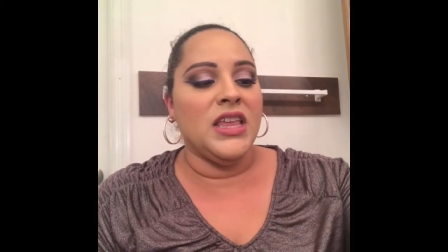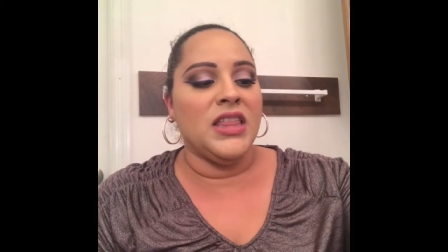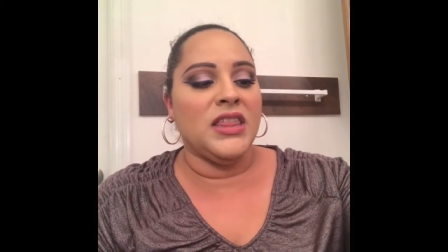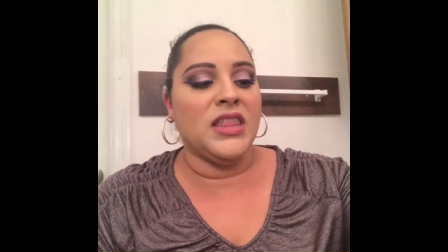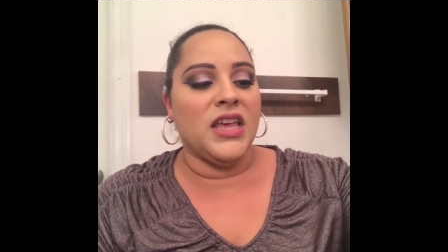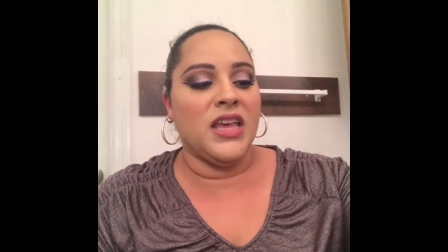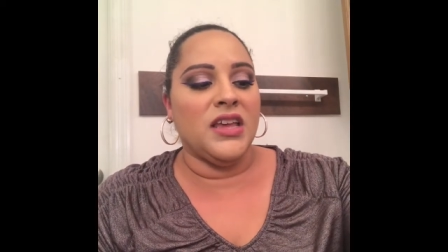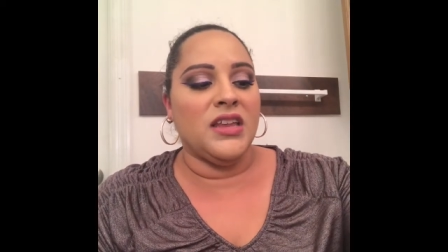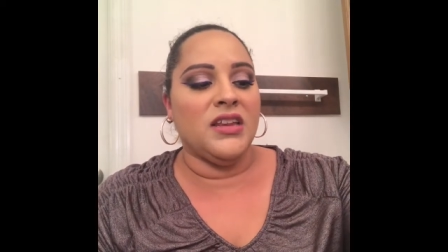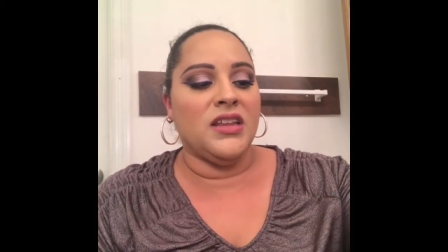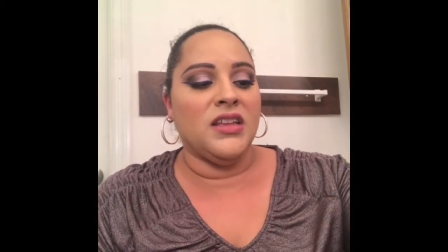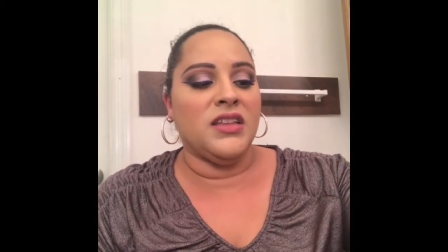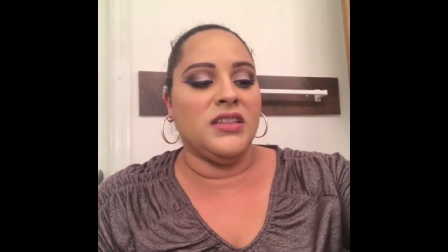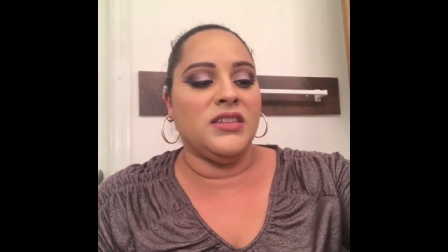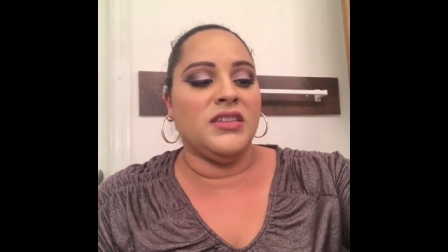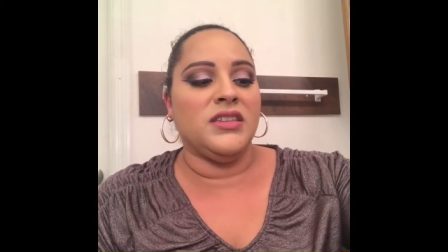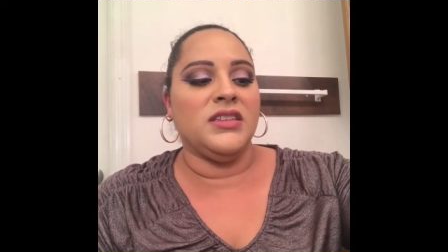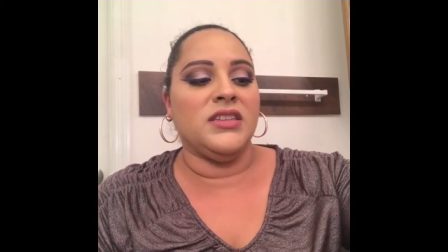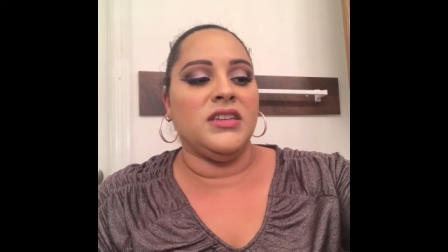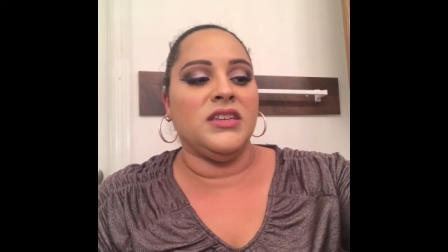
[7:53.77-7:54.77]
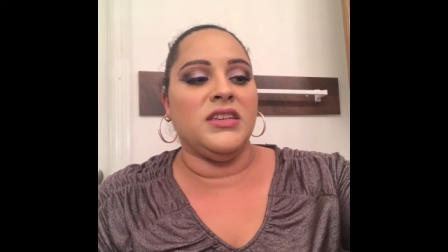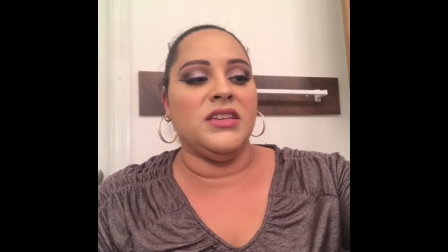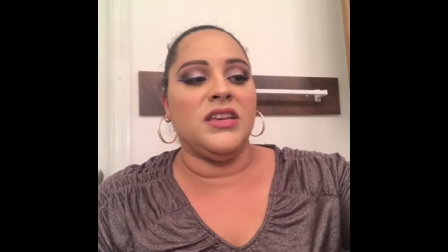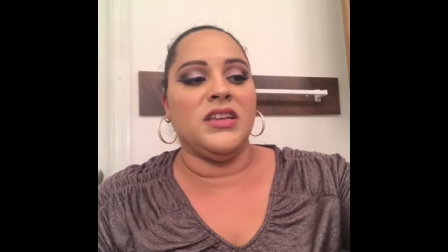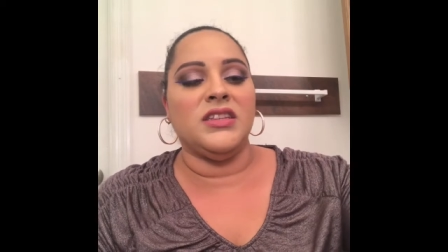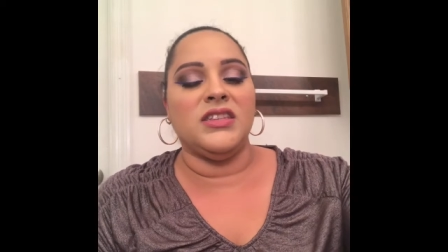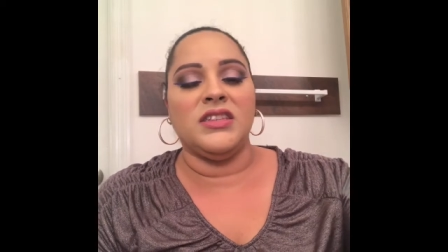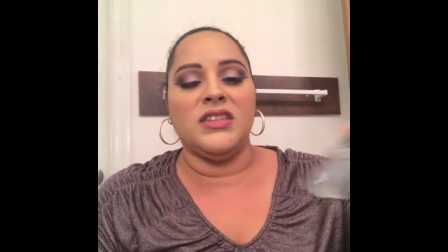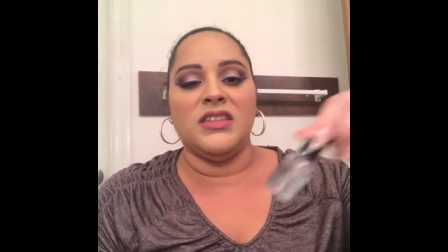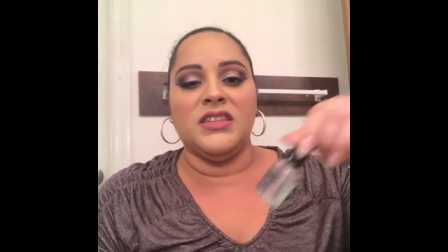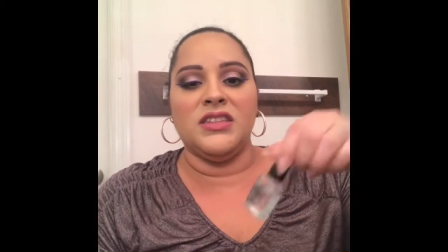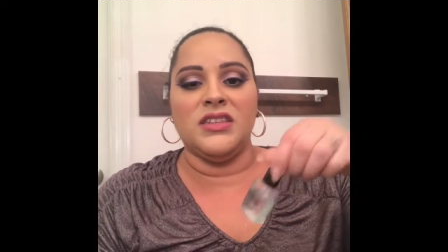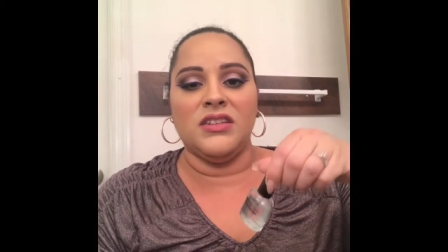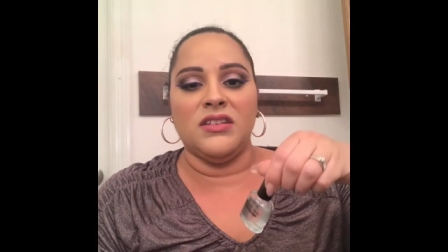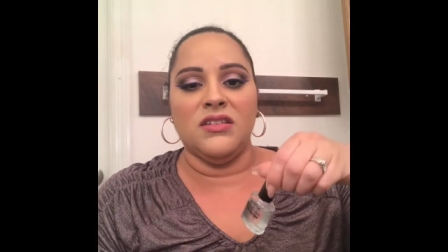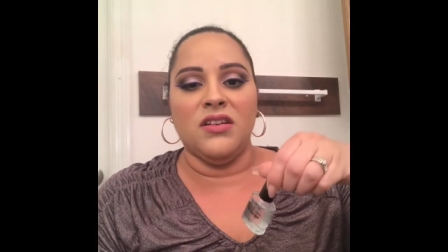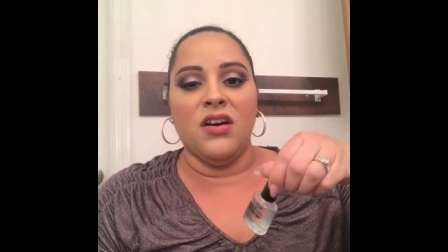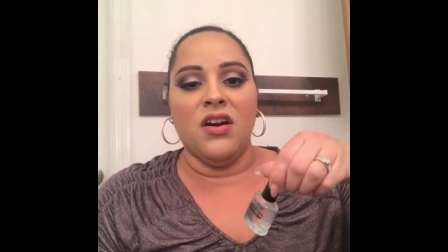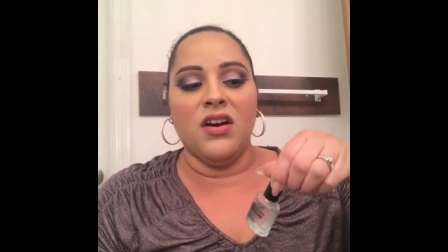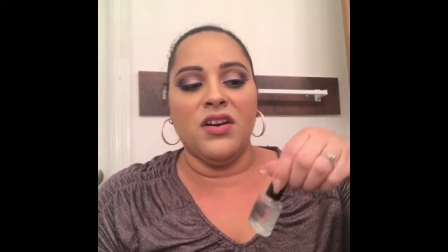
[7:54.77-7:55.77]
then it's the instant
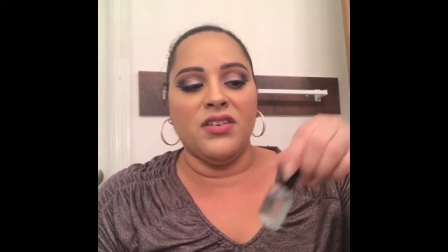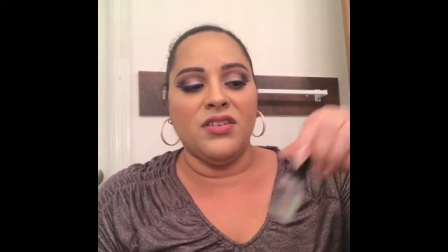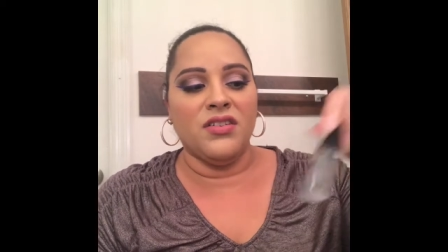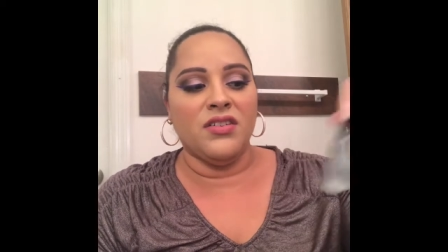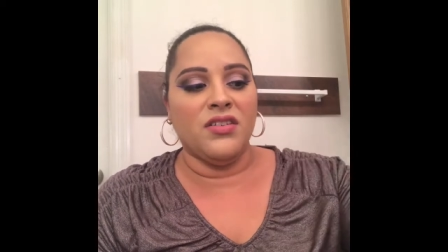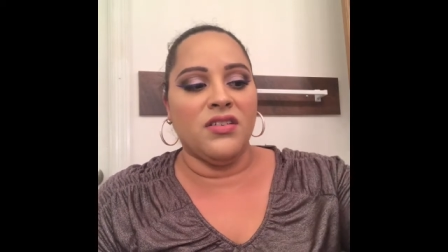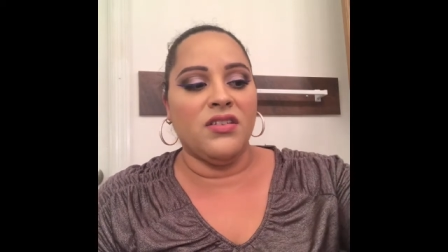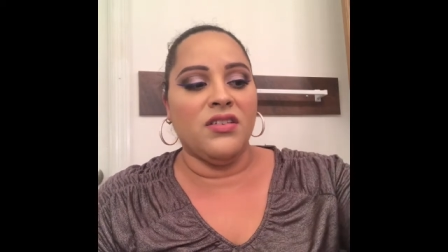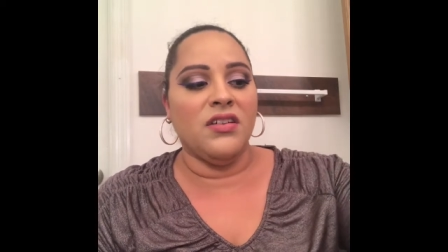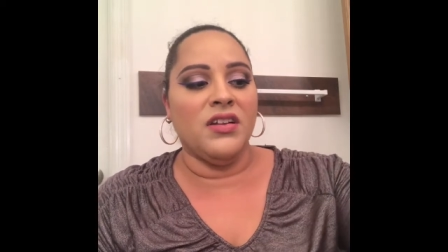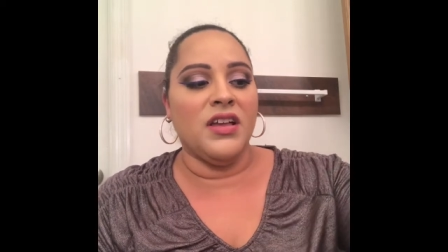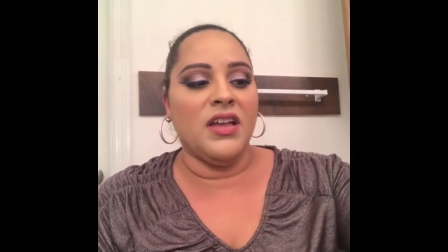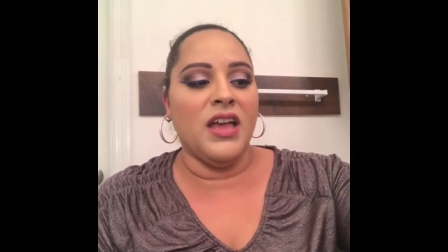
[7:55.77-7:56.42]
steel hardener.